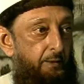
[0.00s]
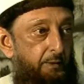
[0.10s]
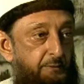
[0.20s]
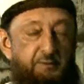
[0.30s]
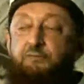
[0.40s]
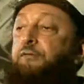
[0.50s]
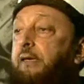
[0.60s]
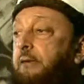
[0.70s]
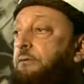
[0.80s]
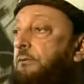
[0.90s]
The
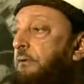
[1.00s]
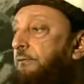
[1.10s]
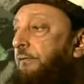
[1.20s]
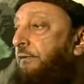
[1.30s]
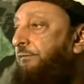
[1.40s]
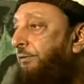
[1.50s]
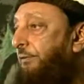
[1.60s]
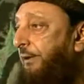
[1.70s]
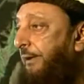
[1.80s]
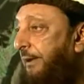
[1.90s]
State
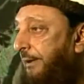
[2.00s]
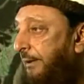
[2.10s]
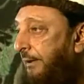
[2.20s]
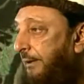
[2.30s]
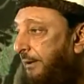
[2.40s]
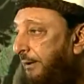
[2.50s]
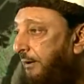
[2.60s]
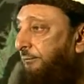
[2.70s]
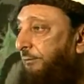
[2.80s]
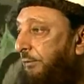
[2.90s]
University
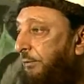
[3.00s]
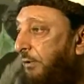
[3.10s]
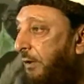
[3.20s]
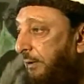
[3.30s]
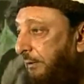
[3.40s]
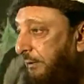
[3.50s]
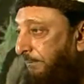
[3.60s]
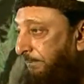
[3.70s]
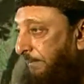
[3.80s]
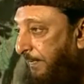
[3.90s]
of New York,
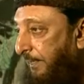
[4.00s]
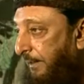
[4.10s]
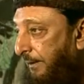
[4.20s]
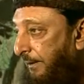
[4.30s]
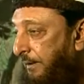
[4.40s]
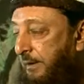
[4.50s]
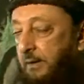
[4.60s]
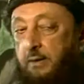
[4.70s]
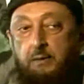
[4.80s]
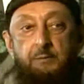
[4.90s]

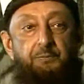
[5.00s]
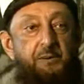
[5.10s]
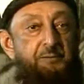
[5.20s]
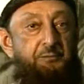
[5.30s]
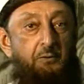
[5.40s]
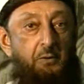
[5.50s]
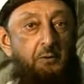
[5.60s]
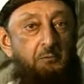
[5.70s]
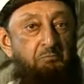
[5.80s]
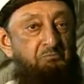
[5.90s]
in a place
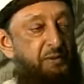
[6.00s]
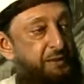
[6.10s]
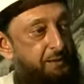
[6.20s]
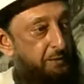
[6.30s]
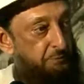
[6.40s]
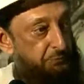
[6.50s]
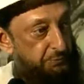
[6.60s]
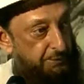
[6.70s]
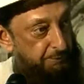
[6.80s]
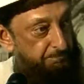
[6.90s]
called
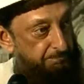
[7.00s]
Binghamton,